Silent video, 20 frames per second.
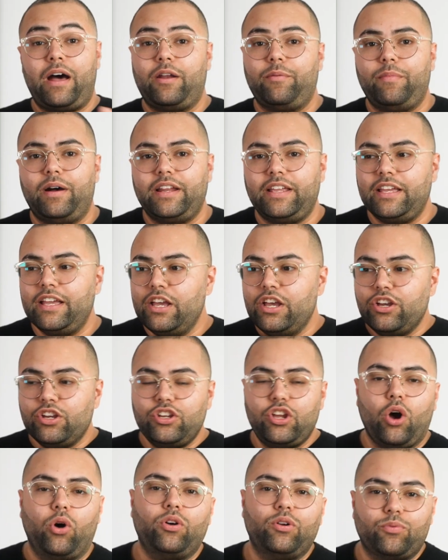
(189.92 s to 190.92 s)
amount of money,
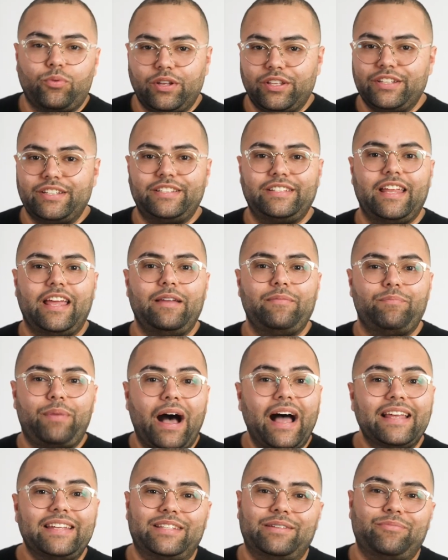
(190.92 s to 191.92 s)
go to real estate,
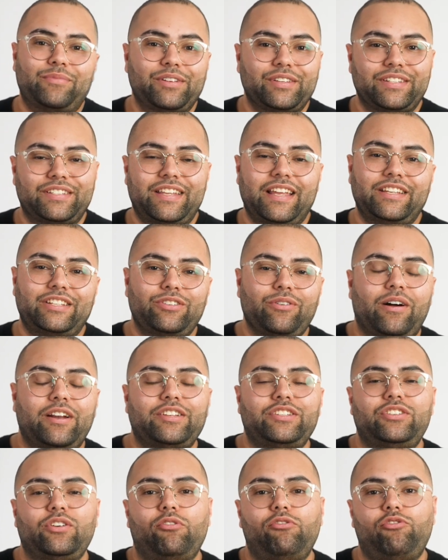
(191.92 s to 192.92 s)
buy some real estate, so on
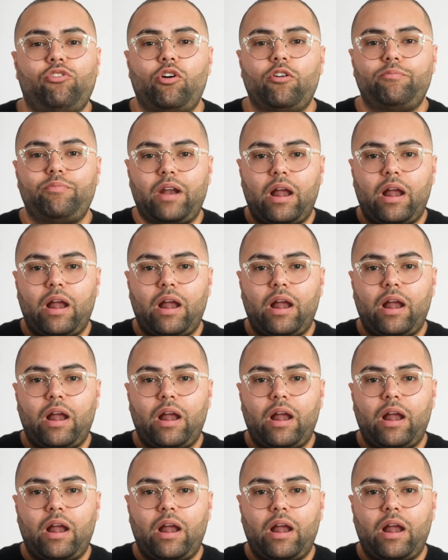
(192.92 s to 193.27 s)
and so forth.